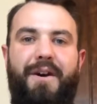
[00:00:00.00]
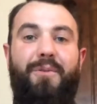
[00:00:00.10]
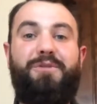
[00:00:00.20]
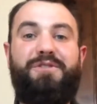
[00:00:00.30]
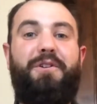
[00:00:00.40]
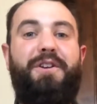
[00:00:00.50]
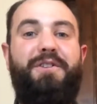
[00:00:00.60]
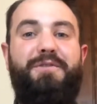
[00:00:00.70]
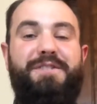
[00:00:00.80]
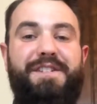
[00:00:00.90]
We're starting a
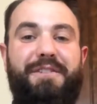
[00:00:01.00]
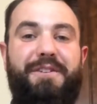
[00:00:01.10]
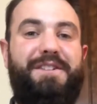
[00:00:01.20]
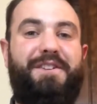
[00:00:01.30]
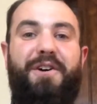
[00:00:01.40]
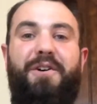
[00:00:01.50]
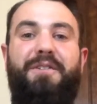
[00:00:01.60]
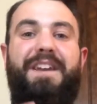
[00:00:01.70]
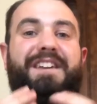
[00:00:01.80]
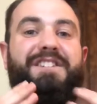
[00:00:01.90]
new series
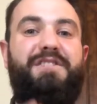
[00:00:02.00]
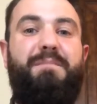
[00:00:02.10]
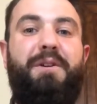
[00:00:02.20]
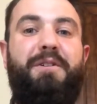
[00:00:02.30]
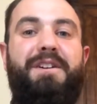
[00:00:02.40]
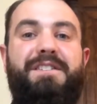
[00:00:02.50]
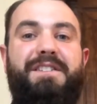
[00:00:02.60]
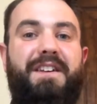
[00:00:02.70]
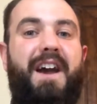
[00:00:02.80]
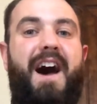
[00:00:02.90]
called Experience
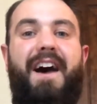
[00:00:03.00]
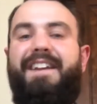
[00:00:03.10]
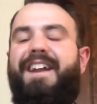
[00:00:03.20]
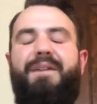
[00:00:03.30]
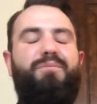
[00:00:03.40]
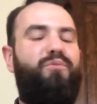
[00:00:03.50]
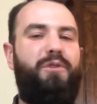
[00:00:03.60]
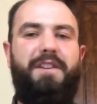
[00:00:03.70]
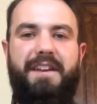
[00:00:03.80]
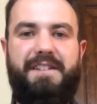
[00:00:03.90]
God, and I'm
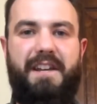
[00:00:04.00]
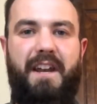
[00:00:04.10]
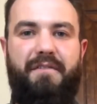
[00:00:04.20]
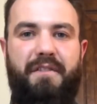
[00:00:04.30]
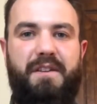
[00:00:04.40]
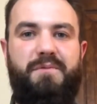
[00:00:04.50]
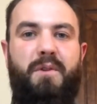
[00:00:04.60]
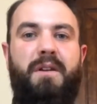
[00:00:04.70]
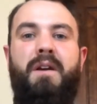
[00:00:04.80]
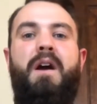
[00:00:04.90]
really excited for this
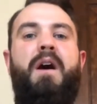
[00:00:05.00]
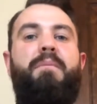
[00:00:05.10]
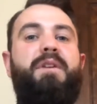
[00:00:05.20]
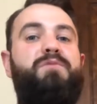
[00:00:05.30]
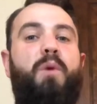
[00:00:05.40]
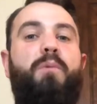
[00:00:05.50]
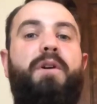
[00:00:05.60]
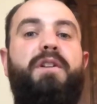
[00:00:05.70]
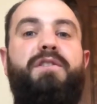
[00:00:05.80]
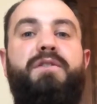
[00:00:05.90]
one, because what we're going
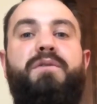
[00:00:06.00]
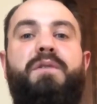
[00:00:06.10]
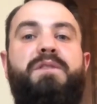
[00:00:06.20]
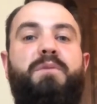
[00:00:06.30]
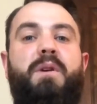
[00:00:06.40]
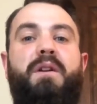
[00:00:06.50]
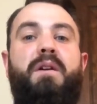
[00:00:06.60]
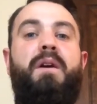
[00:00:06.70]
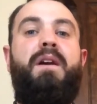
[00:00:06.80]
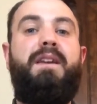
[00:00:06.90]
to do is we're going to
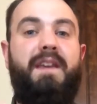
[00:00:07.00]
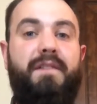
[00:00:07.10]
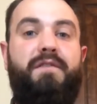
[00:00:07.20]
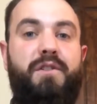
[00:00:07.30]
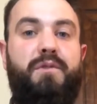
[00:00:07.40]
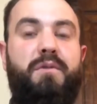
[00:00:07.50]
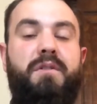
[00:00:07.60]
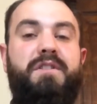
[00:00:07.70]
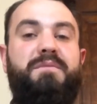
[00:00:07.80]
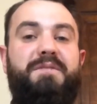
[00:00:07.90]
give you
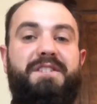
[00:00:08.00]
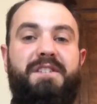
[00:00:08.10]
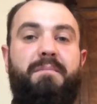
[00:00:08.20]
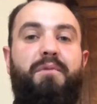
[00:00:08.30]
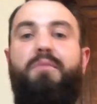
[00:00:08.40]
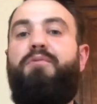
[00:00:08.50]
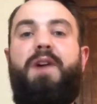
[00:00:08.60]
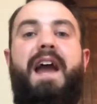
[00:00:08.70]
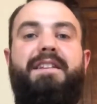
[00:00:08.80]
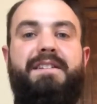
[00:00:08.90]
some simple
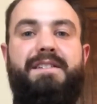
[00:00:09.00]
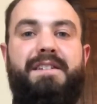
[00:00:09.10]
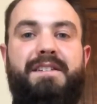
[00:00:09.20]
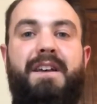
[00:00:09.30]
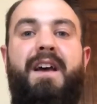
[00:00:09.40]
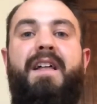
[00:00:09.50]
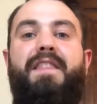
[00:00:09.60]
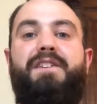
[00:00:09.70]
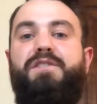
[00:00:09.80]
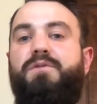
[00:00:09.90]
practices
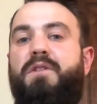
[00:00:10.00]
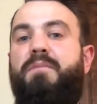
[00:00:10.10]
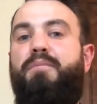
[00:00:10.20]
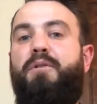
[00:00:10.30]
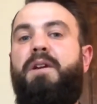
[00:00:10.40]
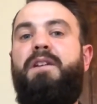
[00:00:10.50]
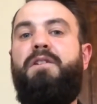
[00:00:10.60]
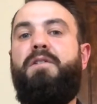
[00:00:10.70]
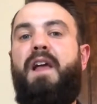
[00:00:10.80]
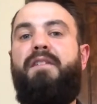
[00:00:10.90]
that you can put into
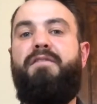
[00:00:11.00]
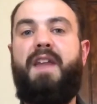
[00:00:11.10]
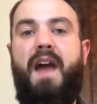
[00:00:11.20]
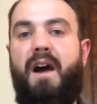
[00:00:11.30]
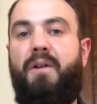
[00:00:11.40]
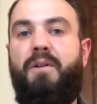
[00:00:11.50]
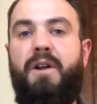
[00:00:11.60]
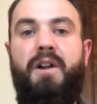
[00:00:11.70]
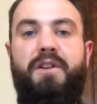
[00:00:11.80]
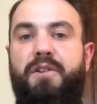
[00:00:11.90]
your life now
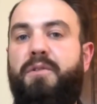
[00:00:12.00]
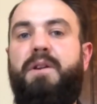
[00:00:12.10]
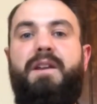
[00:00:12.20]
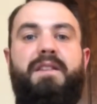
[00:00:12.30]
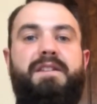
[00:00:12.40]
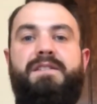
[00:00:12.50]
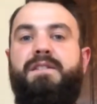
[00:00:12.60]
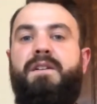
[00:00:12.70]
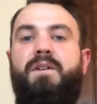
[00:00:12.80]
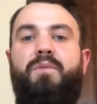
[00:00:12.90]
during this
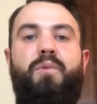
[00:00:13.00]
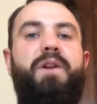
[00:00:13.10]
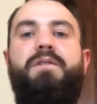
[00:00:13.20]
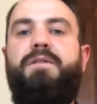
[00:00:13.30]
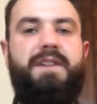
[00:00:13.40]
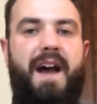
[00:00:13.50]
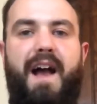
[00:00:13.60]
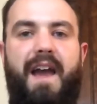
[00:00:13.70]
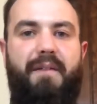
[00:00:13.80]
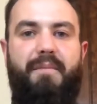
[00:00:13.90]
weird time.